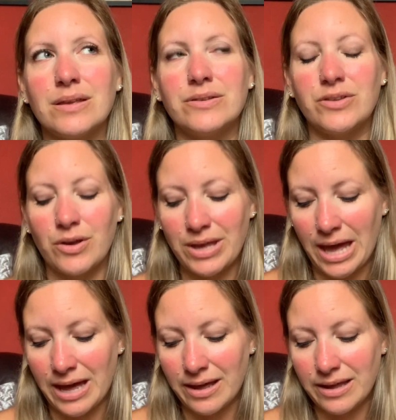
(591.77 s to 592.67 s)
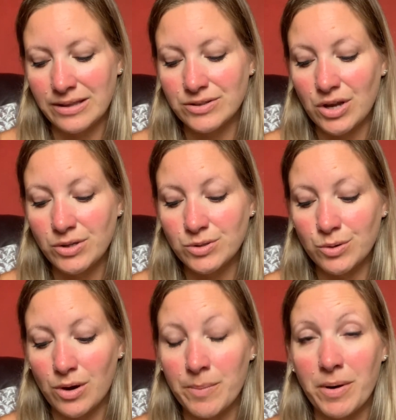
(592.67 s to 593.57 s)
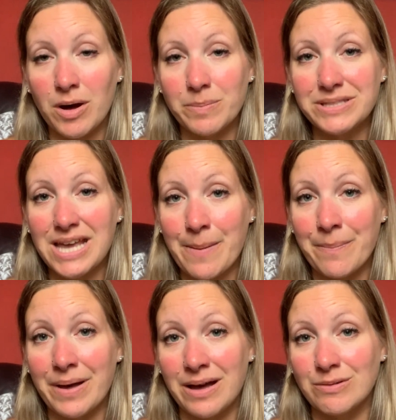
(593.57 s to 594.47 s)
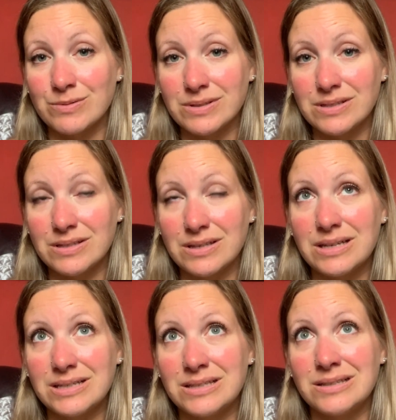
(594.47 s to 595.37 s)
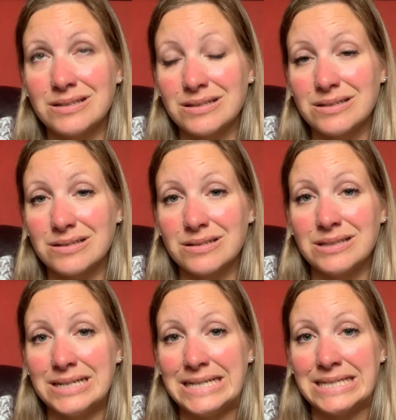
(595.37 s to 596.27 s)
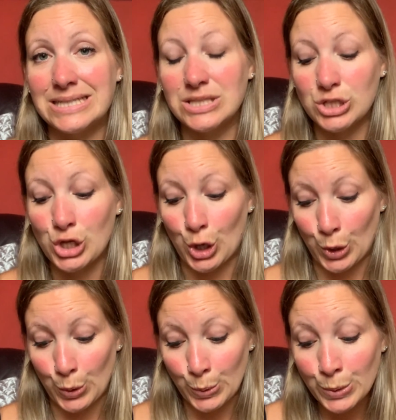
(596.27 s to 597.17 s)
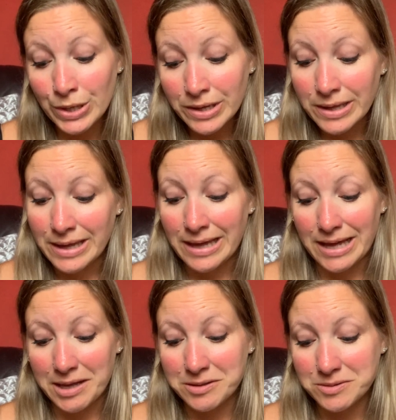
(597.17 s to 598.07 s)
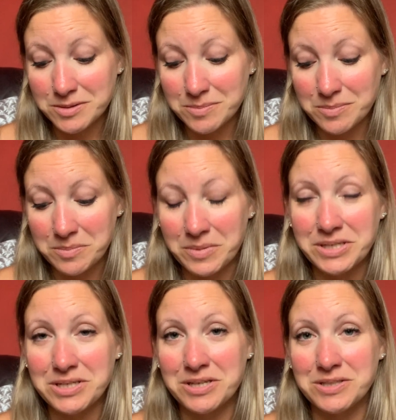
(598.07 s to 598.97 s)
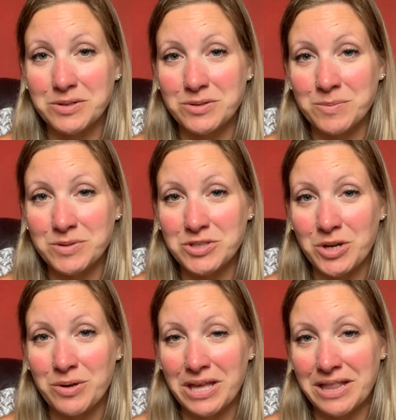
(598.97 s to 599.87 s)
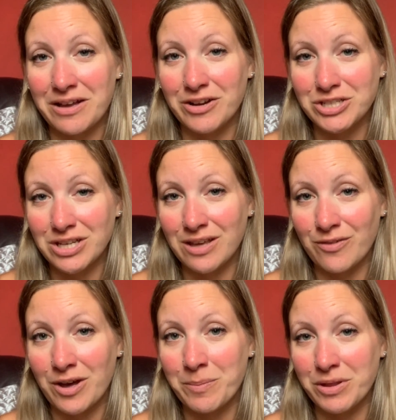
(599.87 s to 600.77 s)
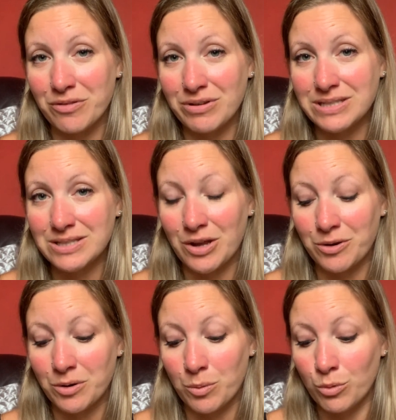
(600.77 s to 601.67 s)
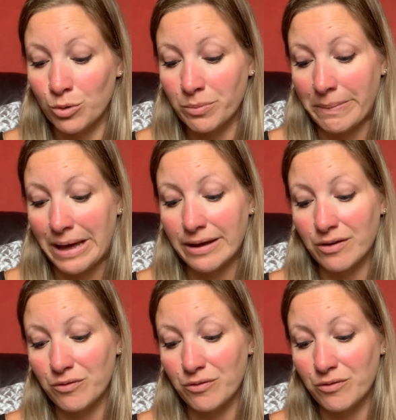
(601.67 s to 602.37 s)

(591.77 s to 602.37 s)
So yeah, in total, I'm up 10 pounds. So that's like nearly a stone. And my consultant was joking that I should give her my 3 stone award back